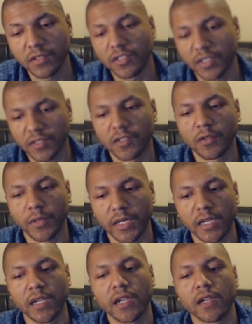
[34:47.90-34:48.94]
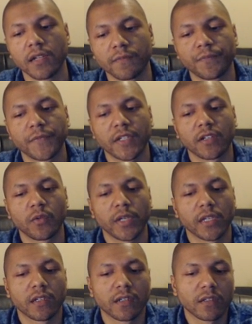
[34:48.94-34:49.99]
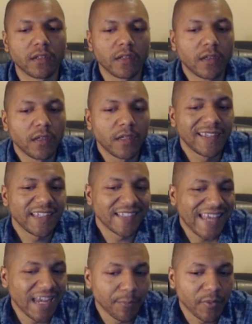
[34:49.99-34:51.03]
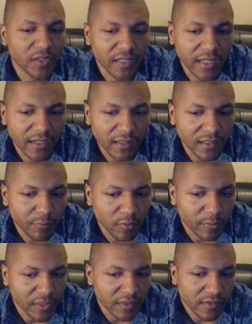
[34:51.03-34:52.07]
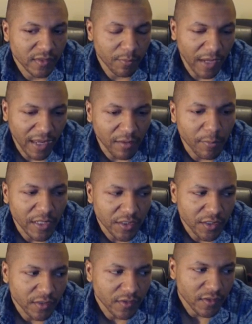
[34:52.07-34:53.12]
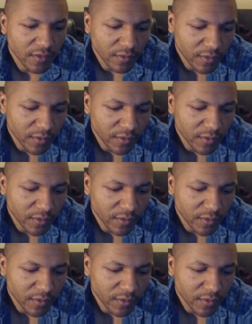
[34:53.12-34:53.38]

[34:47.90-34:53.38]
just doing a, uh, a quick example on how to implement some animations.